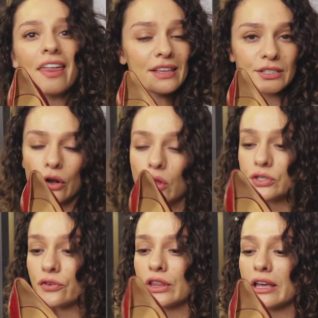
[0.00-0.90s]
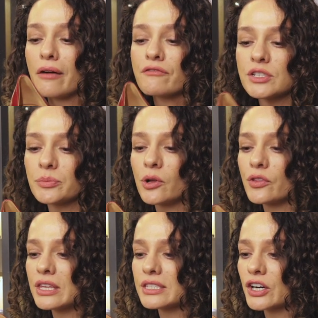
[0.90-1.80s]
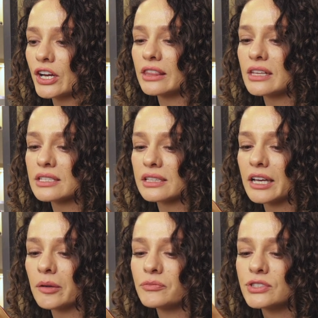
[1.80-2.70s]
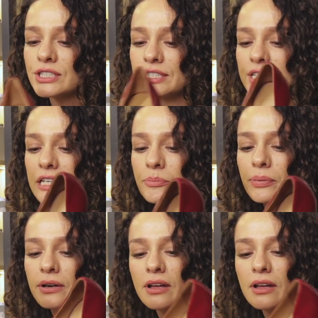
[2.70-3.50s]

These are also really comfortable. These are in this like deep